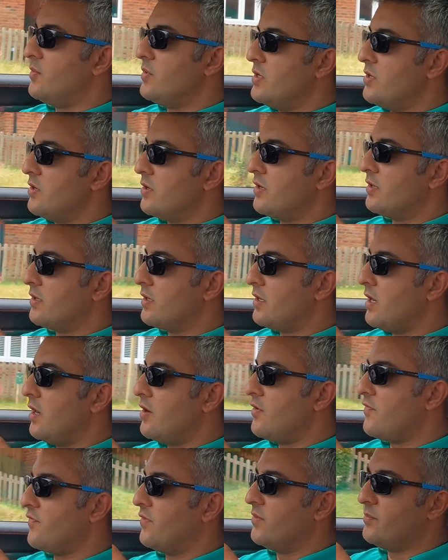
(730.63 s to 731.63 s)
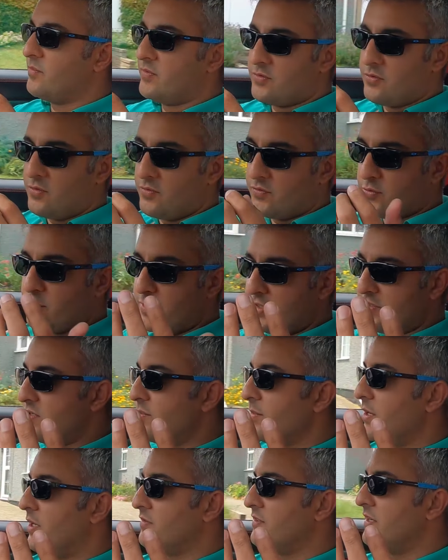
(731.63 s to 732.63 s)
You can go from sort of
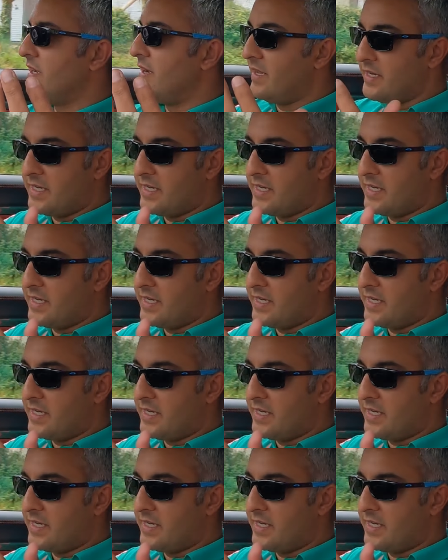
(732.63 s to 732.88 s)
20 miles an hour.